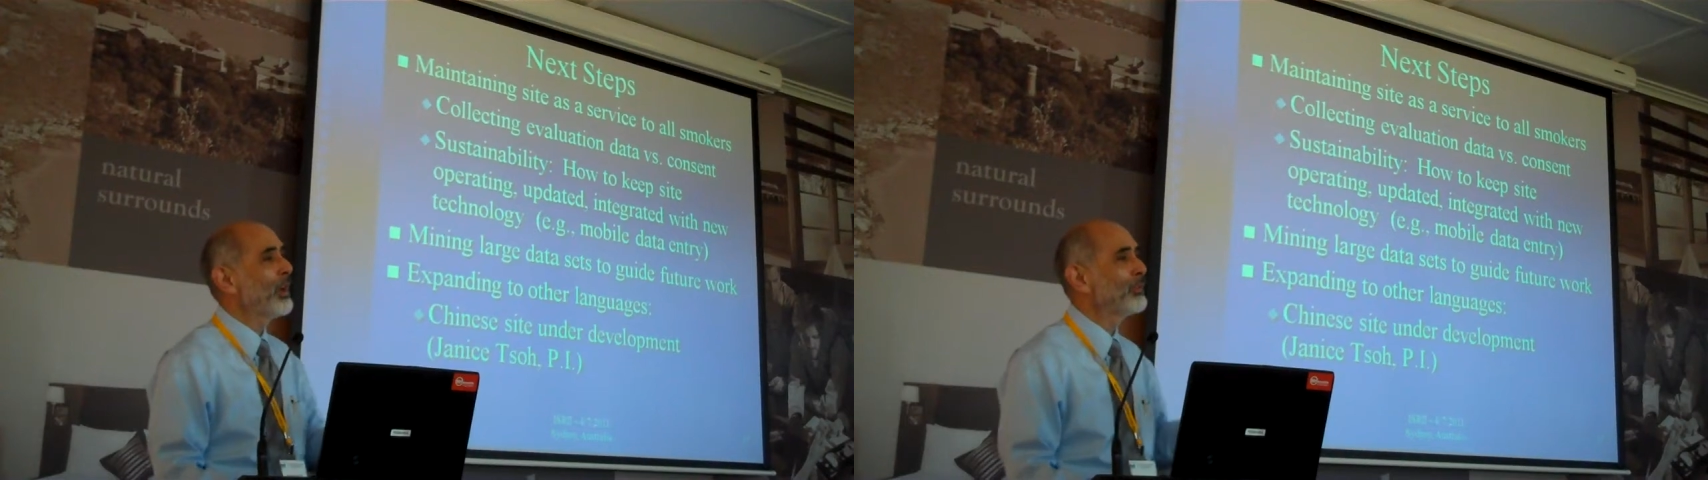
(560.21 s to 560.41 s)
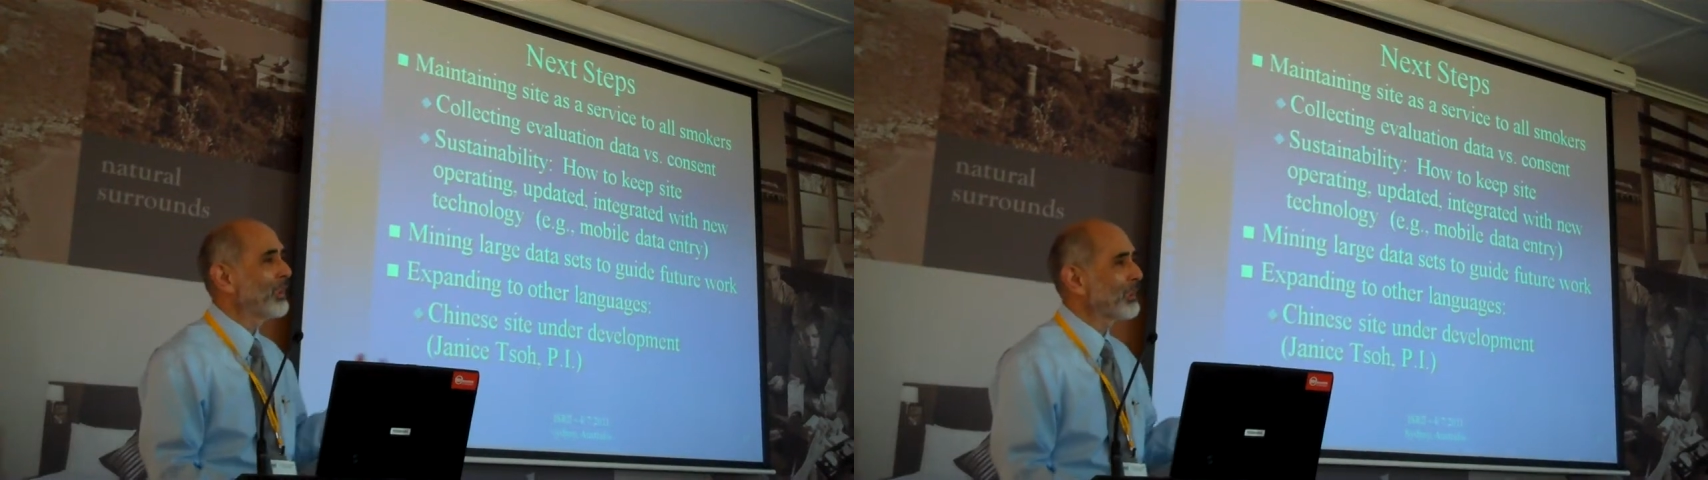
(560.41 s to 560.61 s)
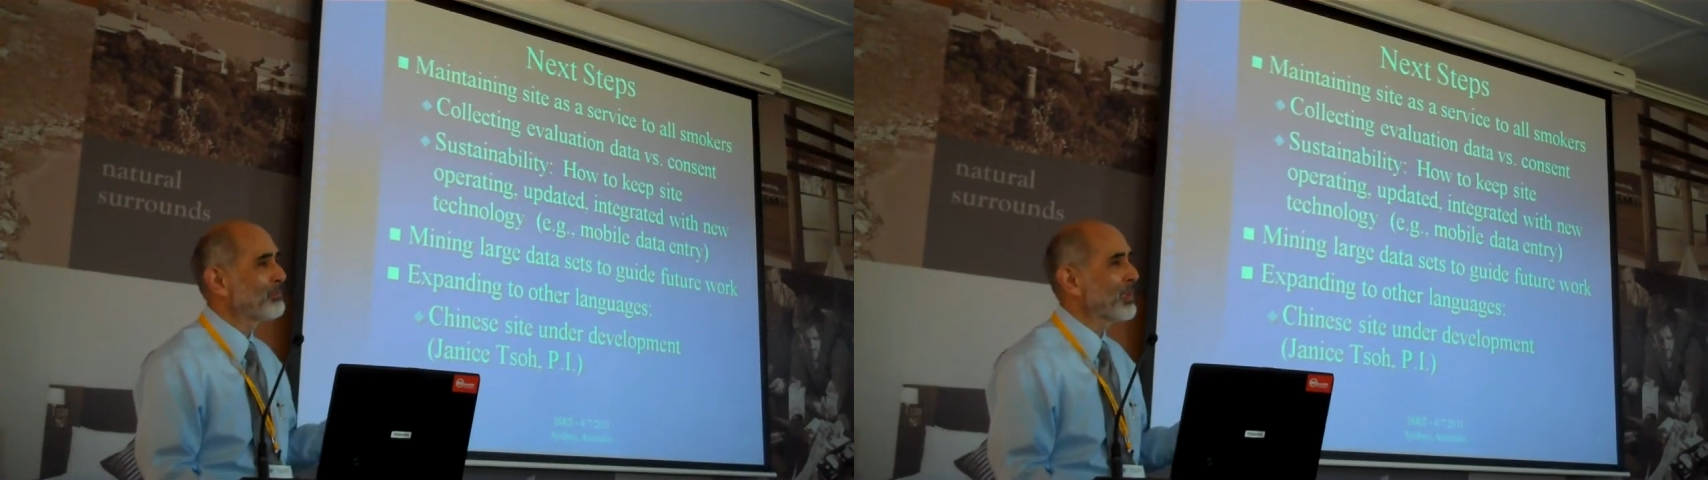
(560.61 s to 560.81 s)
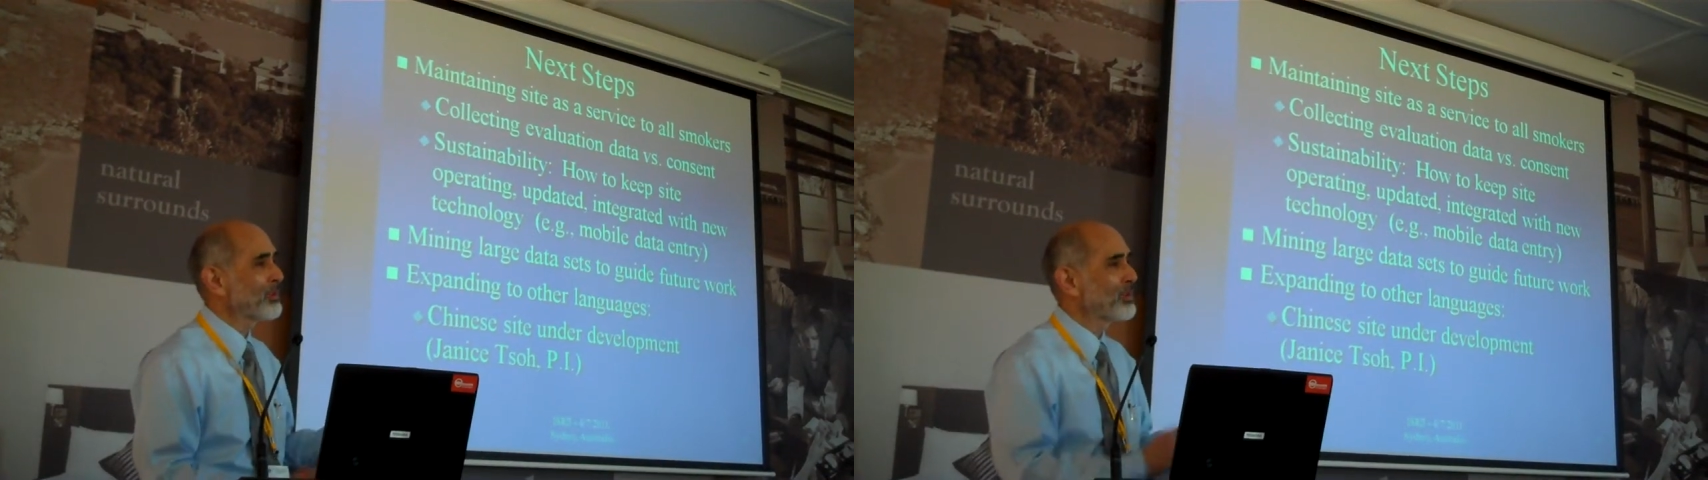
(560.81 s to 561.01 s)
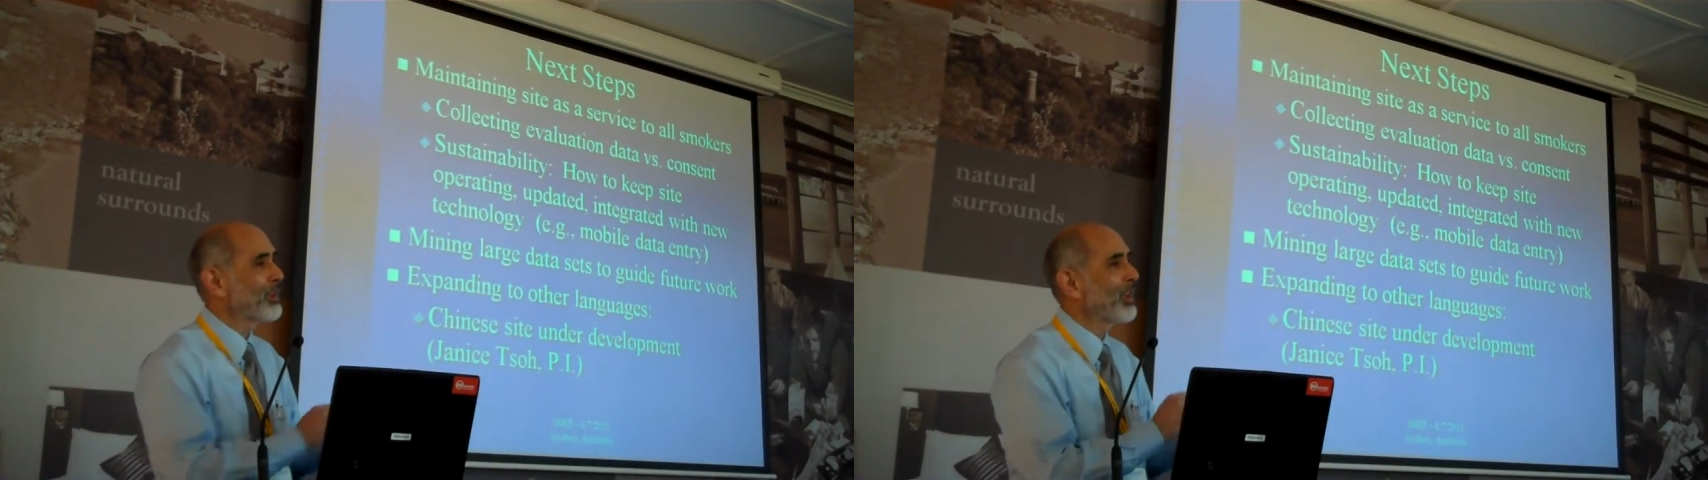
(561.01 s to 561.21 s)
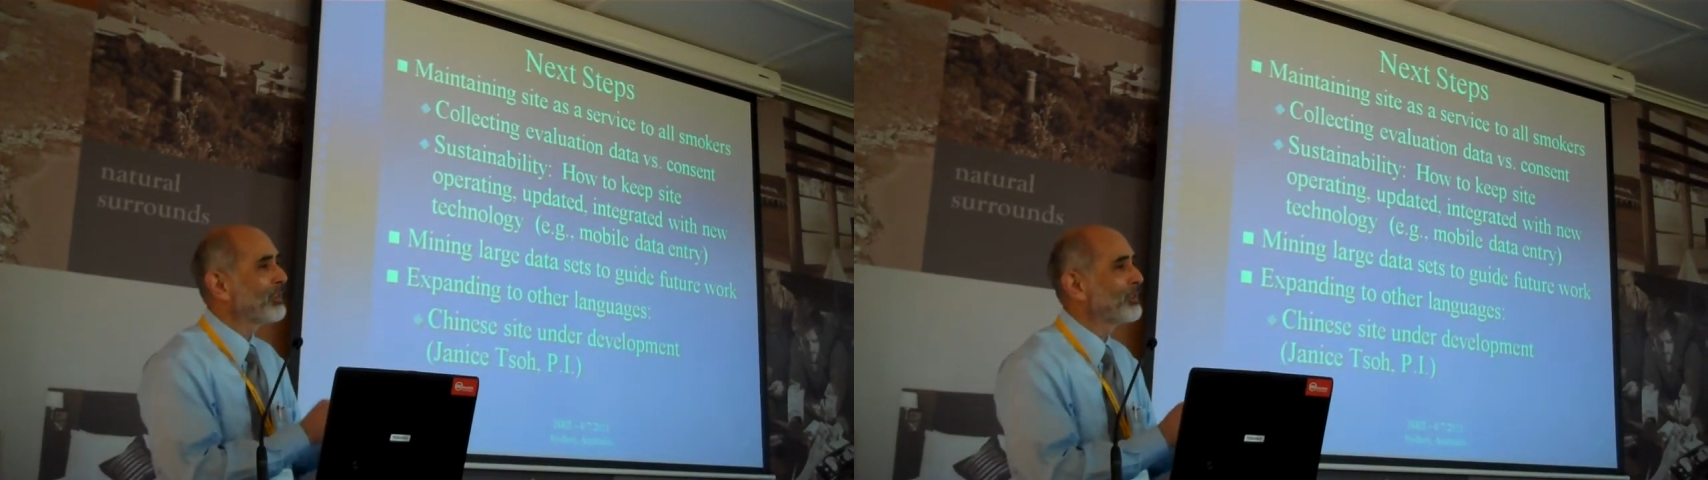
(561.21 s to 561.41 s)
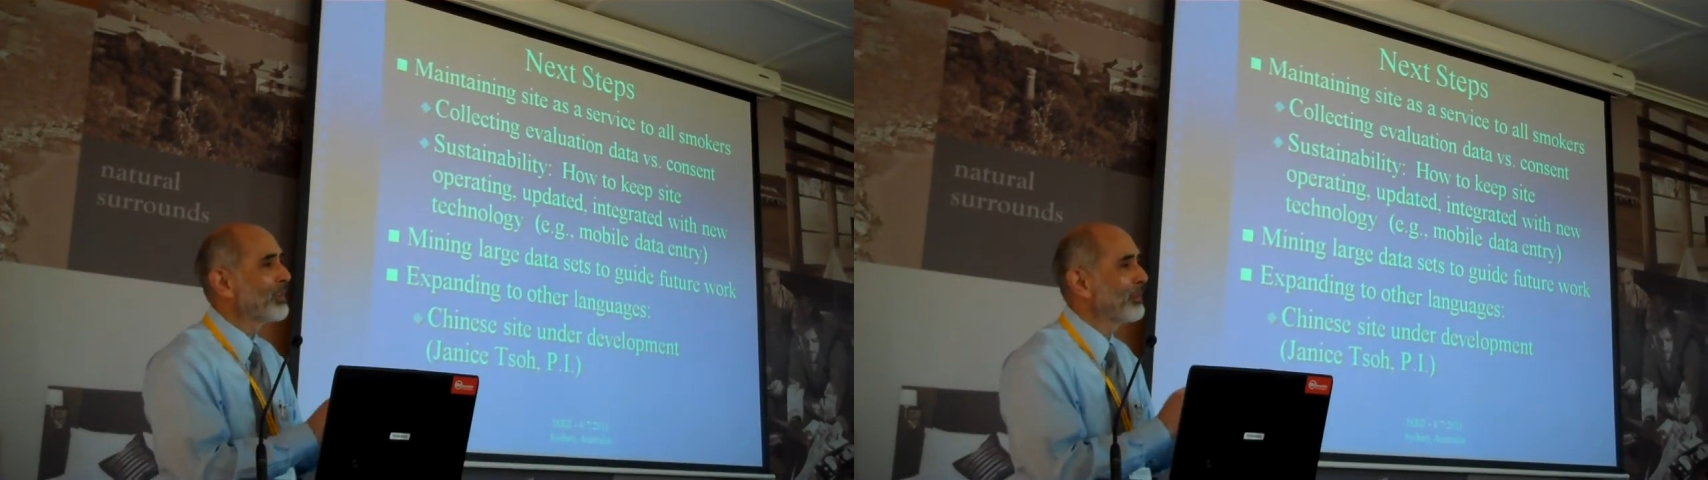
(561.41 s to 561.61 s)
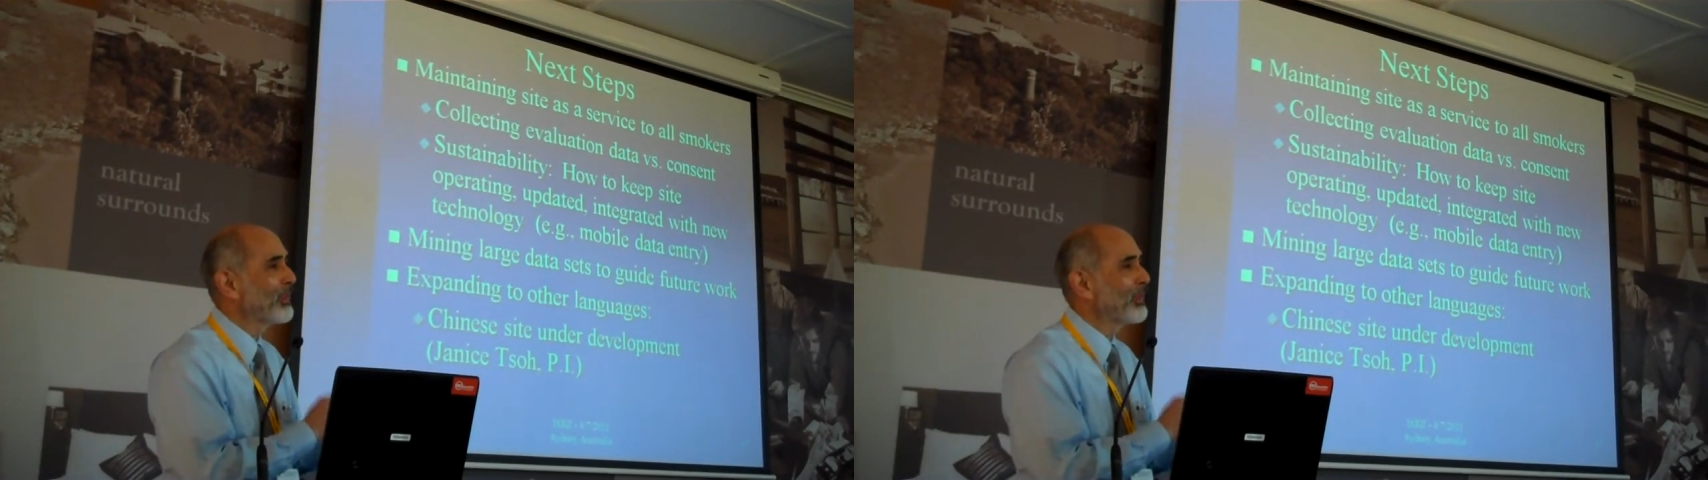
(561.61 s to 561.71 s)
have text messaging entry